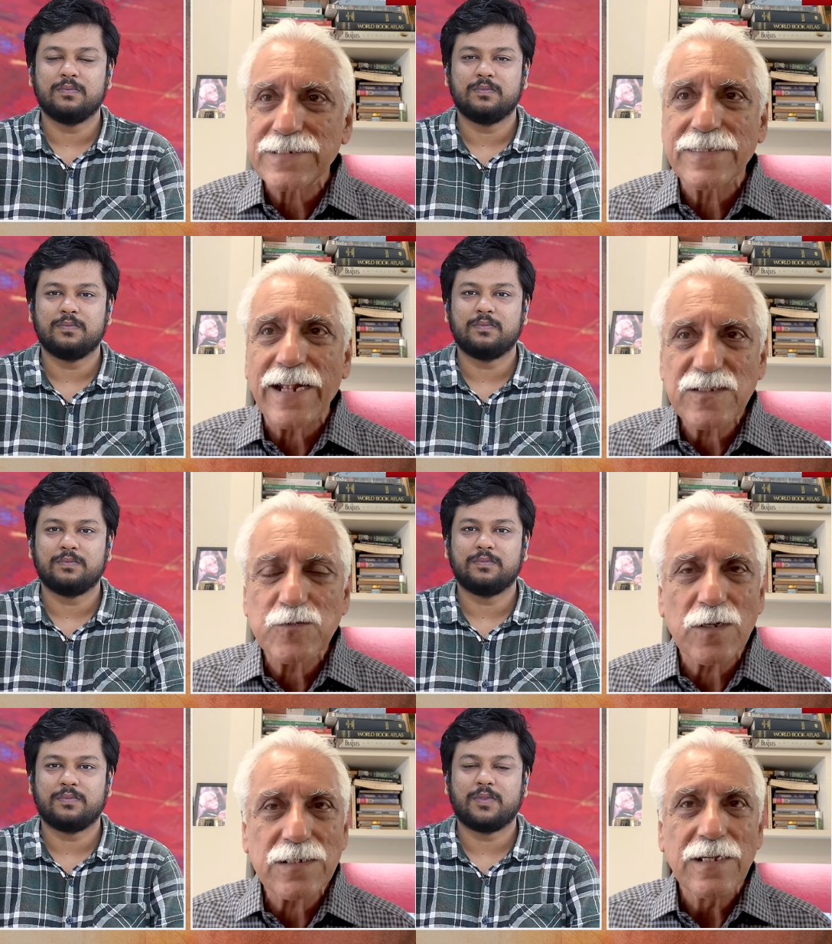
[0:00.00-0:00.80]
Speaker 1: And
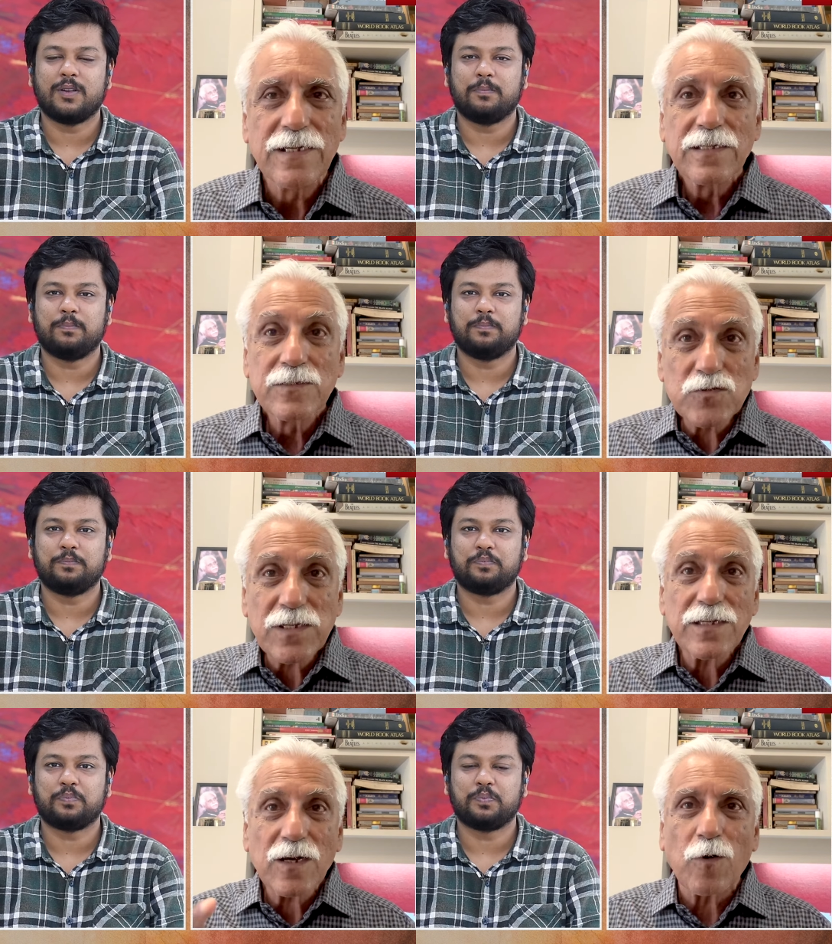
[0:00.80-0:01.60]
those
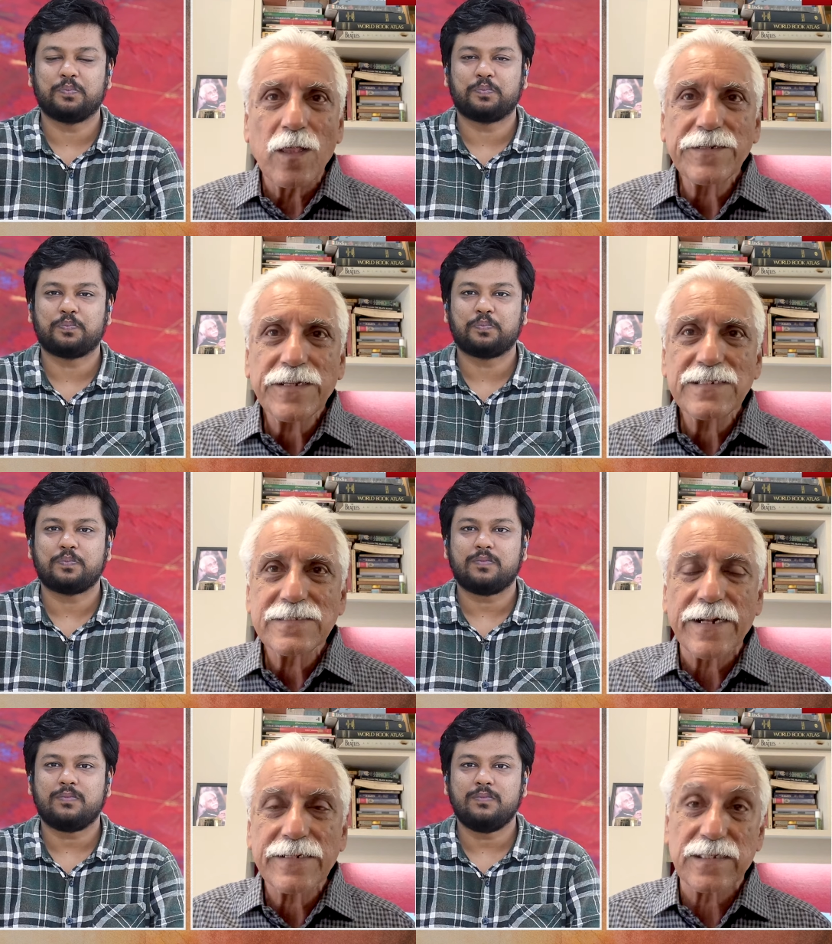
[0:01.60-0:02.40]
are the qualities
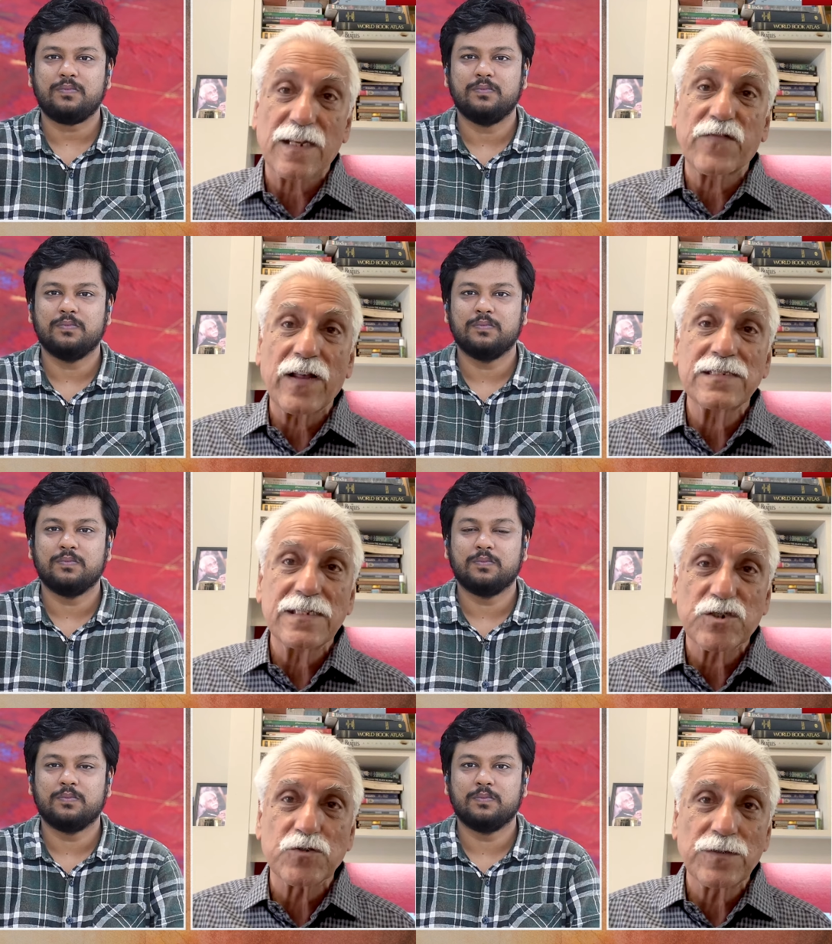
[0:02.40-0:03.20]
that Sarfaraz
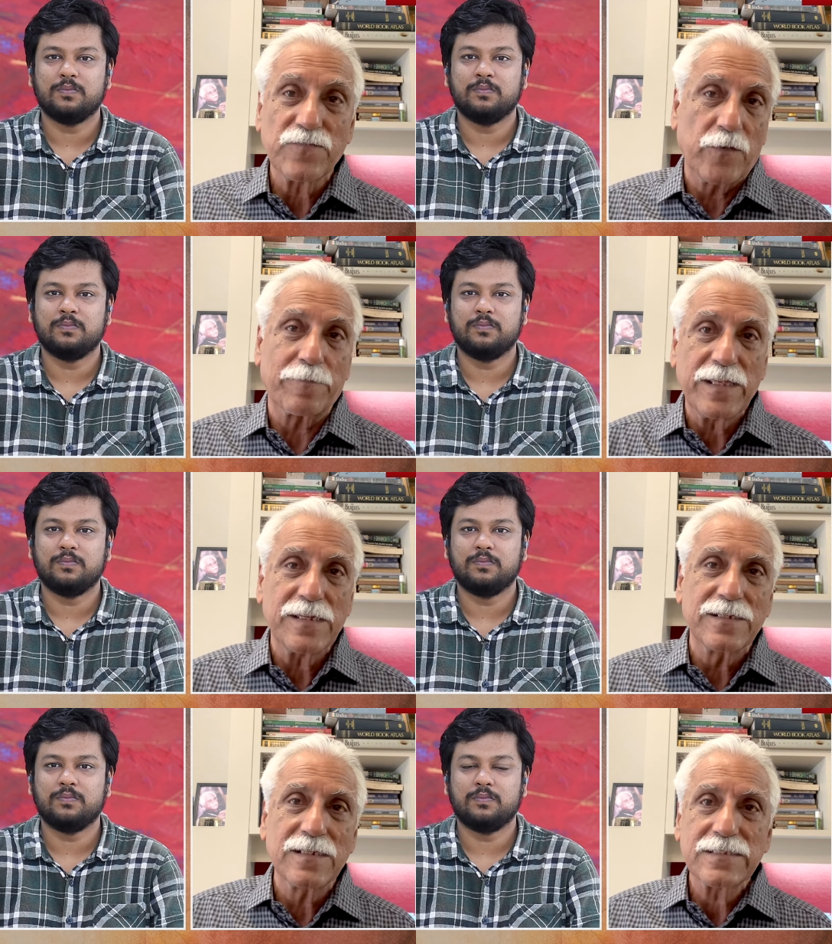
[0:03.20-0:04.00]
has shown for many
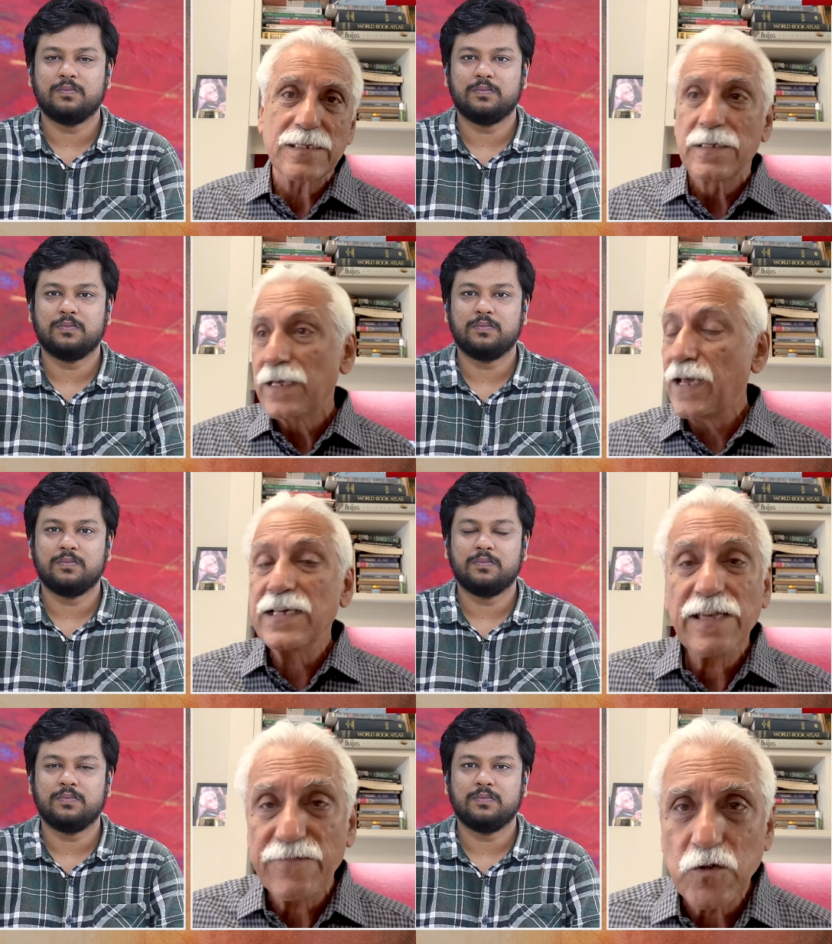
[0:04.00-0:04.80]
years, as
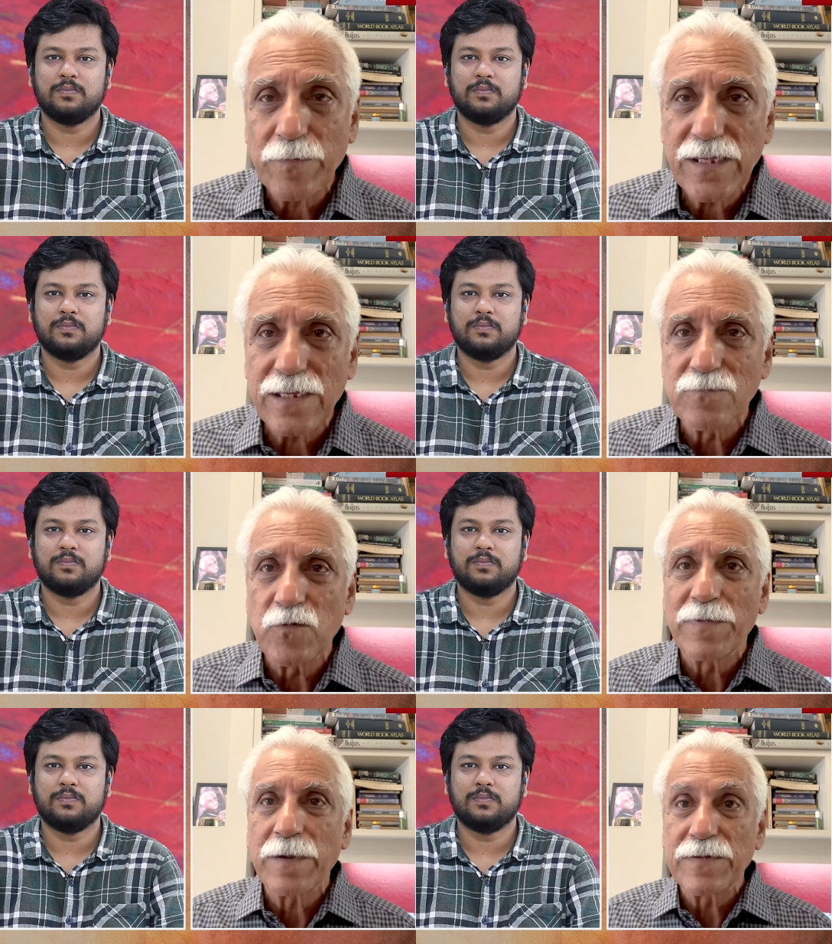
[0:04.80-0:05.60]
have so many other
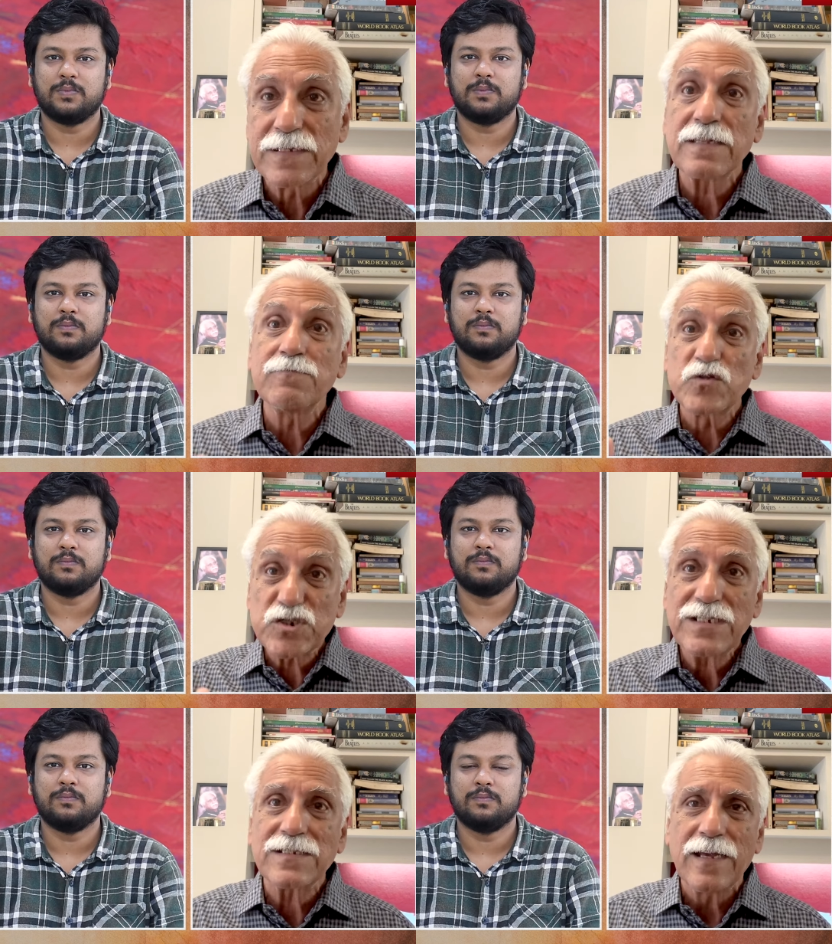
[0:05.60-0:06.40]
Mumbai players, and
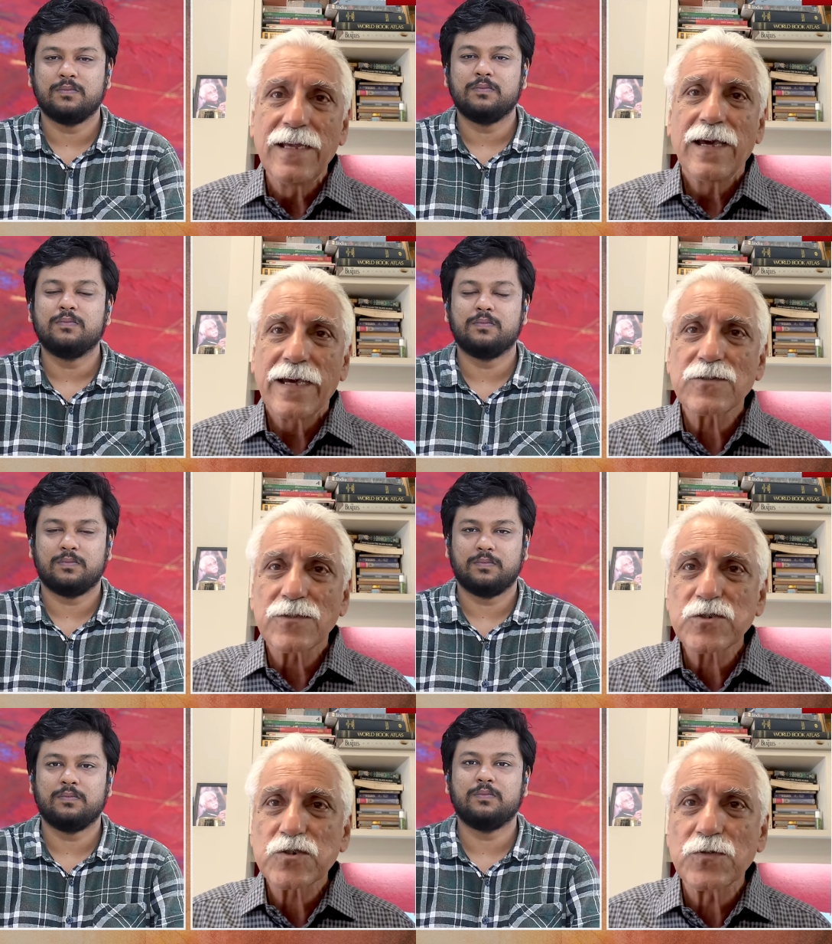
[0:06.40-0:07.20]
Mushir has
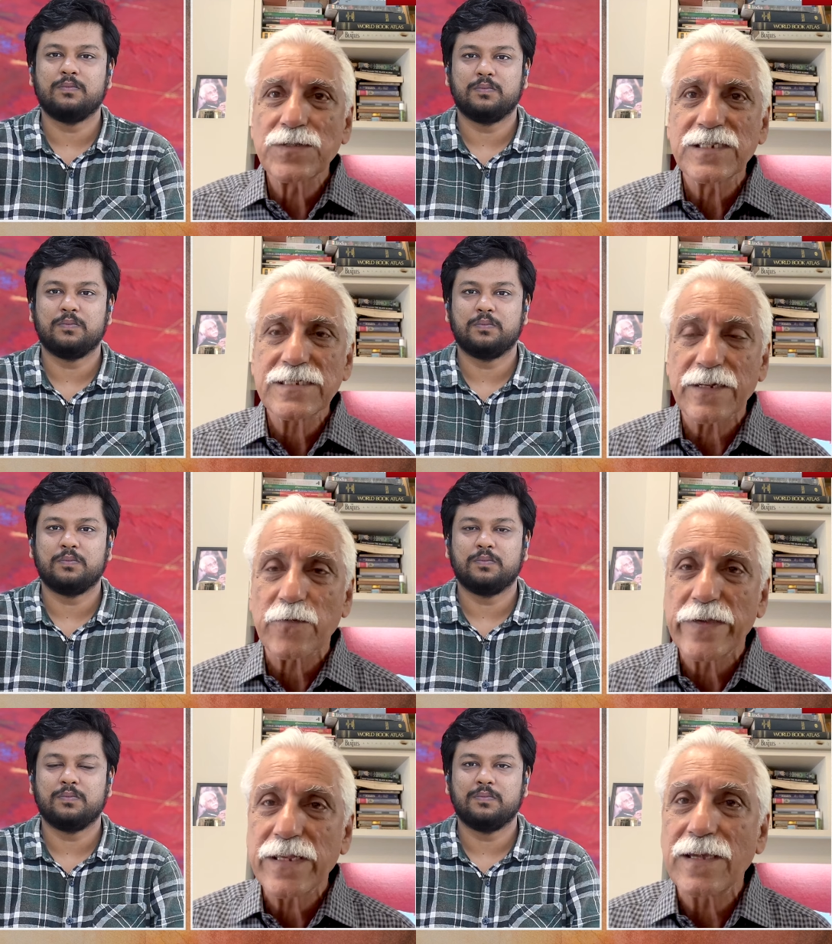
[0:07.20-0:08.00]
also shown this at a
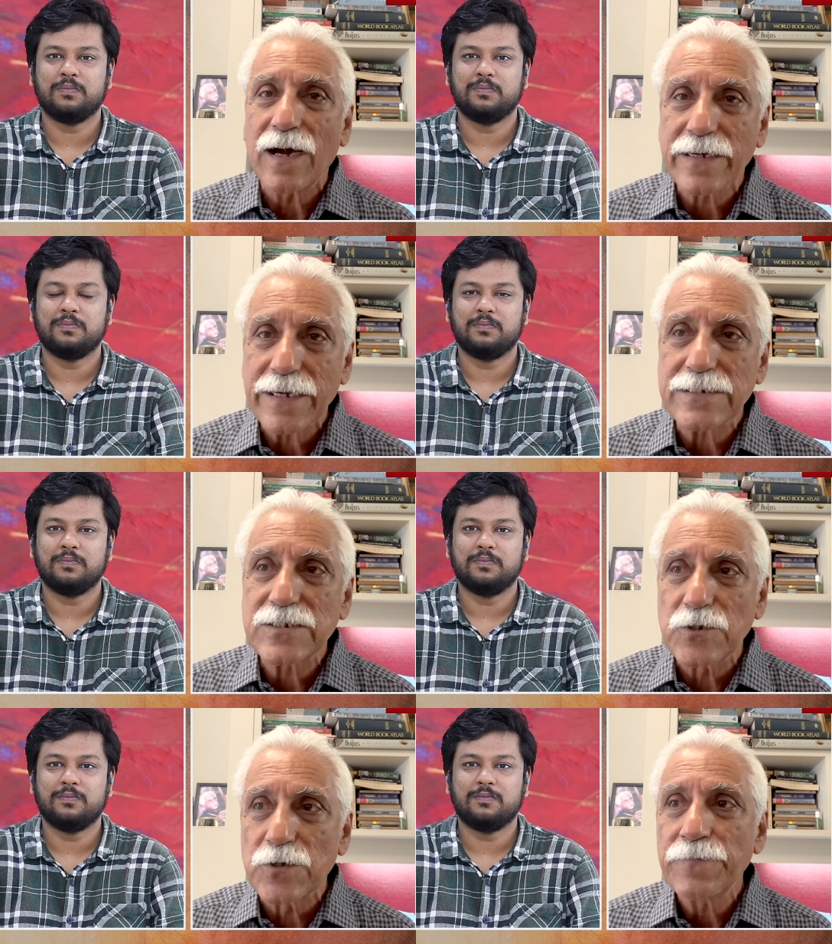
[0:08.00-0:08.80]
very young age.
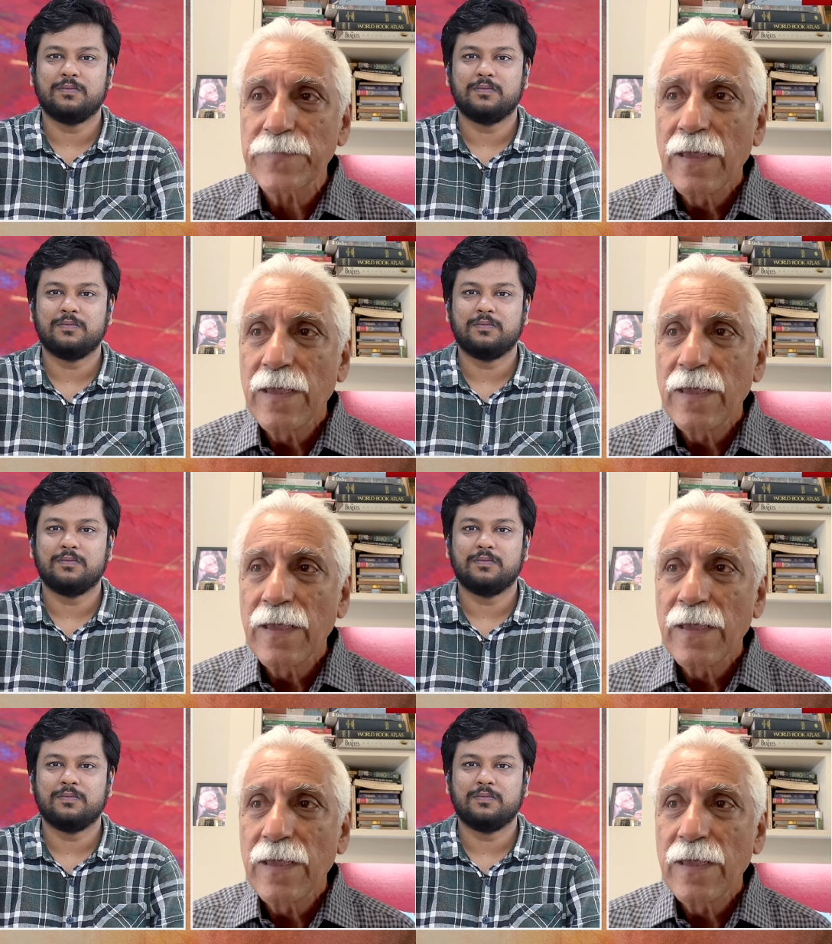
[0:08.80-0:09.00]
So